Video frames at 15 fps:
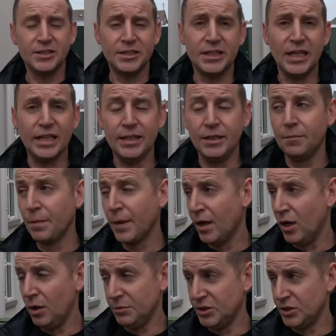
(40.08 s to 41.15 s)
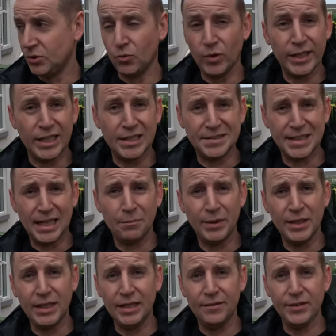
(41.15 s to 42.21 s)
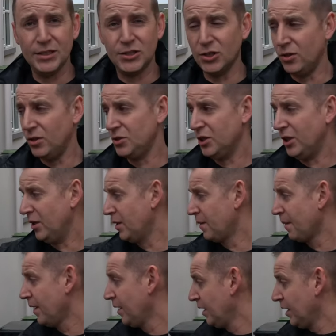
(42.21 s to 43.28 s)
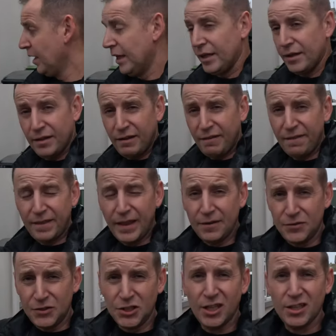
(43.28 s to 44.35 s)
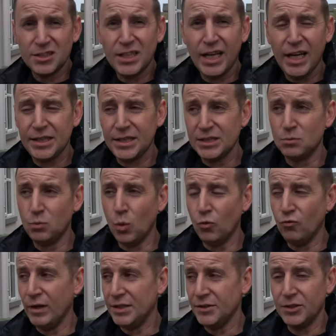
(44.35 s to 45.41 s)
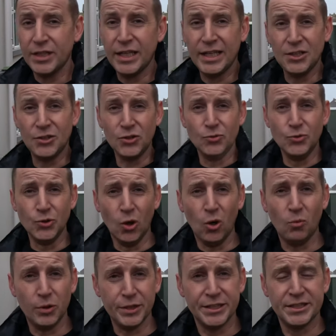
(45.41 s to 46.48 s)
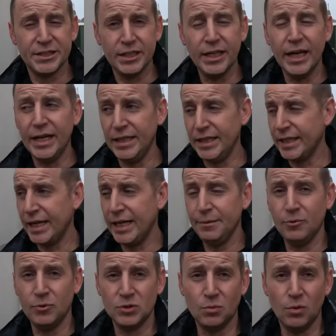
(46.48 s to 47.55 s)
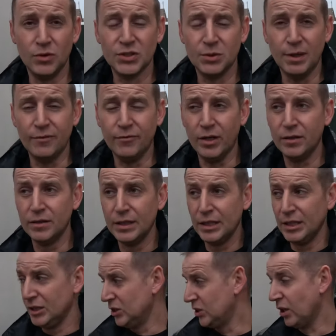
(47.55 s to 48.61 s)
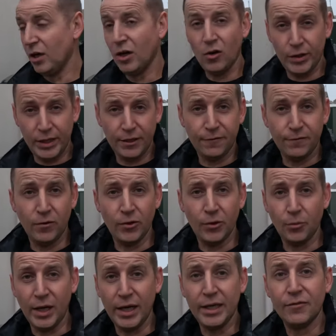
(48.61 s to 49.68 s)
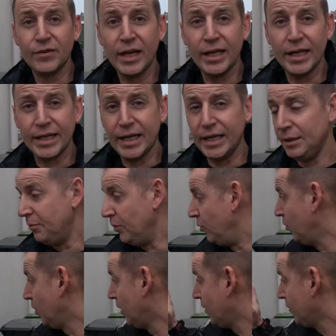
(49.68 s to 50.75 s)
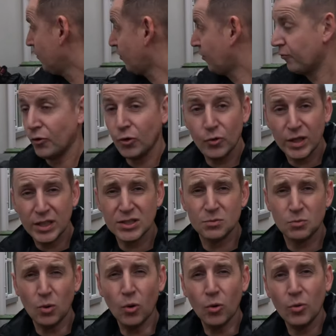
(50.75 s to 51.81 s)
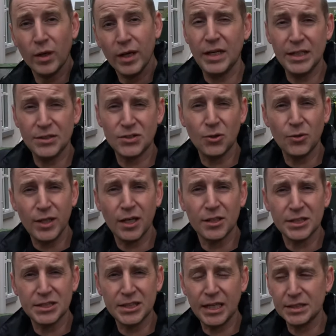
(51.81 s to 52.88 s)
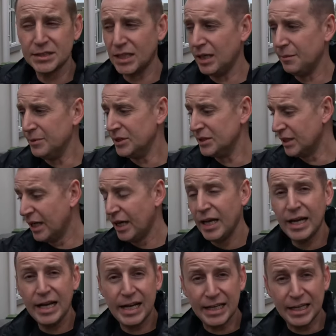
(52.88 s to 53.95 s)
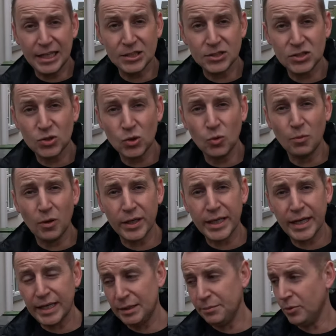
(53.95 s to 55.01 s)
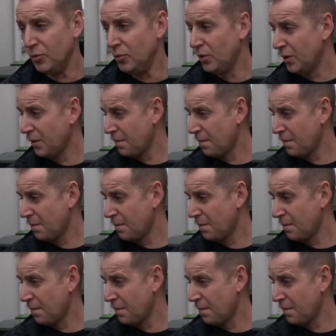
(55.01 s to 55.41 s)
today, I'm installing a Zappi EV charger. They've just had this wall rendered and they do not want to see any cables whatsoever. So I need to find a way of getting a cable through this wall into the understairs cupboard and then install my cable